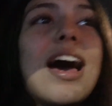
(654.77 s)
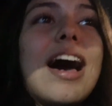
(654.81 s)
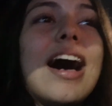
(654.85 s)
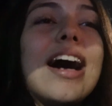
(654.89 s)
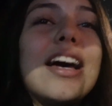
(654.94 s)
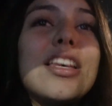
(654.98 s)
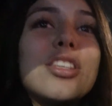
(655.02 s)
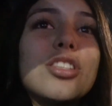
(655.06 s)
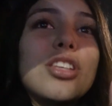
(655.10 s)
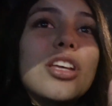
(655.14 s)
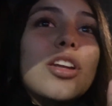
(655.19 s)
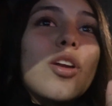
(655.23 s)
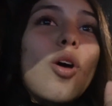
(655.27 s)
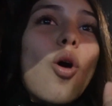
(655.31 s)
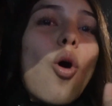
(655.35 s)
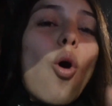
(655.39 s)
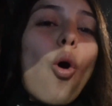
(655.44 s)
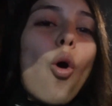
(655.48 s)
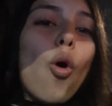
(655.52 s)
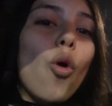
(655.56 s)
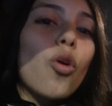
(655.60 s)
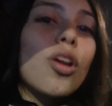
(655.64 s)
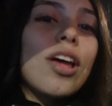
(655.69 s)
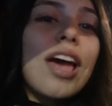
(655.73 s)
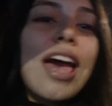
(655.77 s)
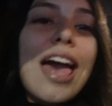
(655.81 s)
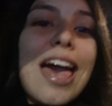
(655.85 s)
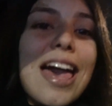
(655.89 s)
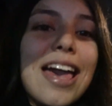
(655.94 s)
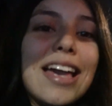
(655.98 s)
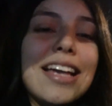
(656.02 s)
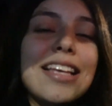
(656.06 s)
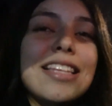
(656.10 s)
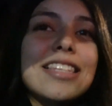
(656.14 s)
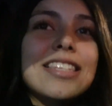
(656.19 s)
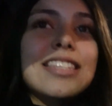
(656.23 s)
as an old
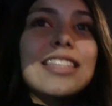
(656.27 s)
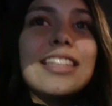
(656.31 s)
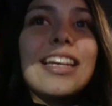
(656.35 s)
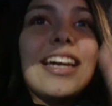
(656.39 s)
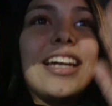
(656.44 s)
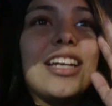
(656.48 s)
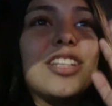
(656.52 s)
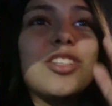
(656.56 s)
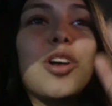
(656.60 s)
ex, like,